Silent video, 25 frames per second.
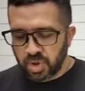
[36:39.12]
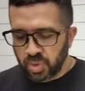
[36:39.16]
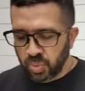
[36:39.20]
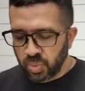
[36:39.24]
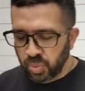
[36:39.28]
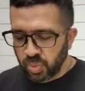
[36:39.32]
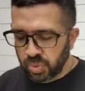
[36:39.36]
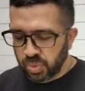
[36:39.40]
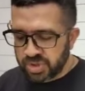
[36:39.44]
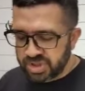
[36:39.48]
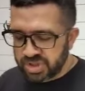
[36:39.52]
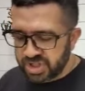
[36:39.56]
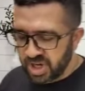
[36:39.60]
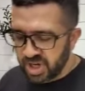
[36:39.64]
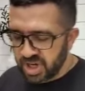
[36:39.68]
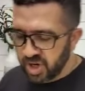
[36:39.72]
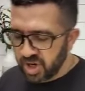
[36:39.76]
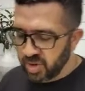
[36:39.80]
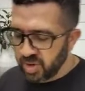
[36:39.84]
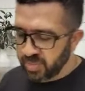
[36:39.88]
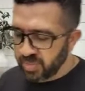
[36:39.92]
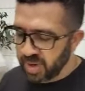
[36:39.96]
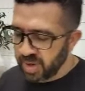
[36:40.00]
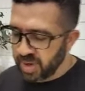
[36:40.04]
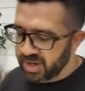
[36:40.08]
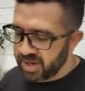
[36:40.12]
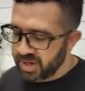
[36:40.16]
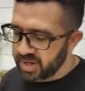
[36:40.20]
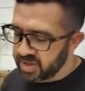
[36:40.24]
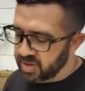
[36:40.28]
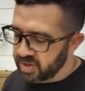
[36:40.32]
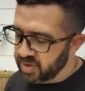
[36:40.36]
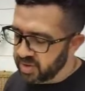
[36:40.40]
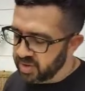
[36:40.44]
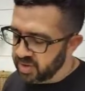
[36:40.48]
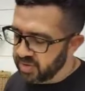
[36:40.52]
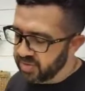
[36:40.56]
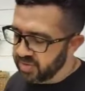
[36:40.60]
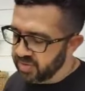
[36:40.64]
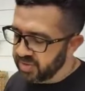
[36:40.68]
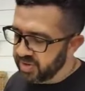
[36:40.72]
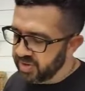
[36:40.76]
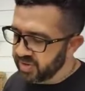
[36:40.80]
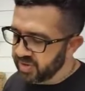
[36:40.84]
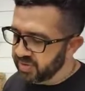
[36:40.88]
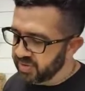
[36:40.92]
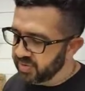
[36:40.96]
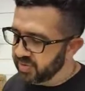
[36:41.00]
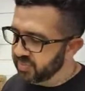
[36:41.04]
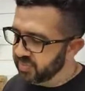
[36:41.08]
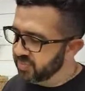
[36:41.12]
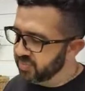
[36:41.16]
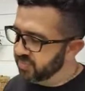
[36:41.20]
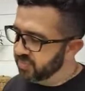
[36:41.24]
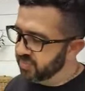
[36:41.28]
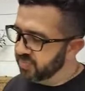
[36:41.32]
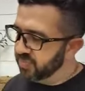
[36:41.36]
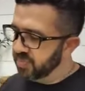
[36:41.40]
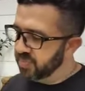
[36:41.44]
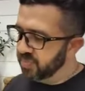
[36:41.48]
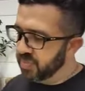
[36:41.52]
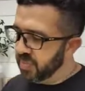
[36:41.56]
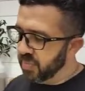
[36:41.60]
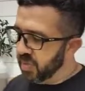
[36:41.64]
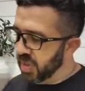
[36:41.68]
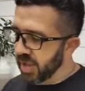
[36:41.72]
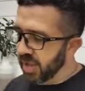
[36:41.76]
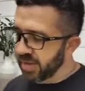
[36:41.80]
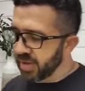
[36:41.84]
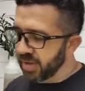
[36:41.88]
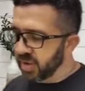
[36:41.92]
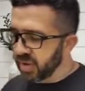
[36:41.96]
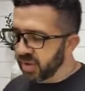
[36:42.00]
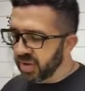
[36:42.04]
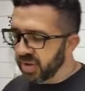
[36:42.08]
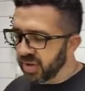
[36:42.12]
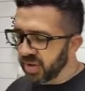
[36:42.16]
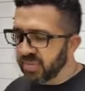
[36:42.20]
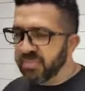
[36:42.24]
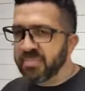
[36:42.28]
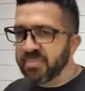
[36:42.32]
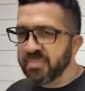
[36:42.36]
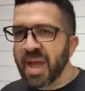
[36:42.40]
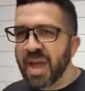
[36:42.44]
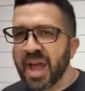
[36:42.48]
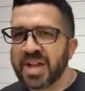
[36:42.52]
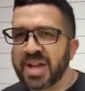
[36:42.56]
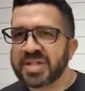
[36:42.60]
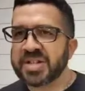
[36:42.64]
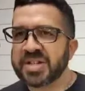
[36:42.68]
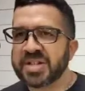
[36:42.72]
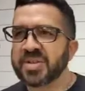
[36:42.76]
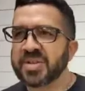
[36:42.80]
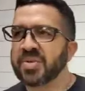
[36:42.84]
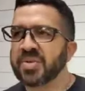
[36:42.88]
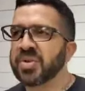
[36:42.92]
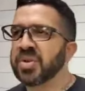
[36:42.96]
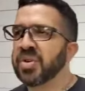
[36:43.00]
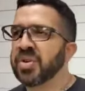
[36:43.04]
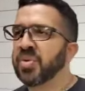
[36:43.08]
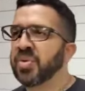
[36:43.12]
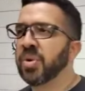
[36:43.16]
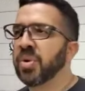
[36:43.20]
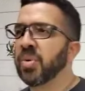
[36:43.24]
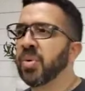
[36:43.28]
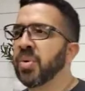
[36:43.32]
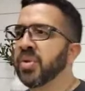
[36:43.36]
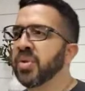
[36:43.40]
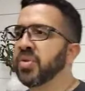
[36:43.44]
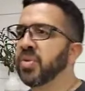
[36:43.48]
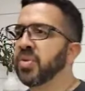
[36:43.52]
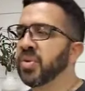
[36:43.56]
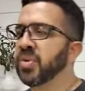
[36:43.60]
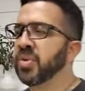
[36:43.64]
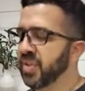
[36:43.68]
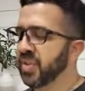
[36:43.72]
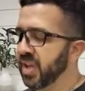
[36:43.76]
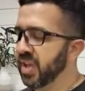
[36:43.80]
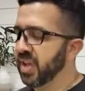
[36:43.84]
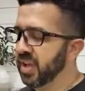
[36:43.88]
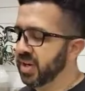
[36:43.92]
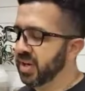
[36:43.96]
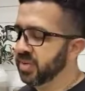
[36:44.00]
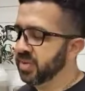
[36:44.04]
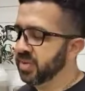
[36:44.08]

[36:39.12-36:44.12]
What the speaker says: When Jeremiah heard this, I can only imagine what went through his head.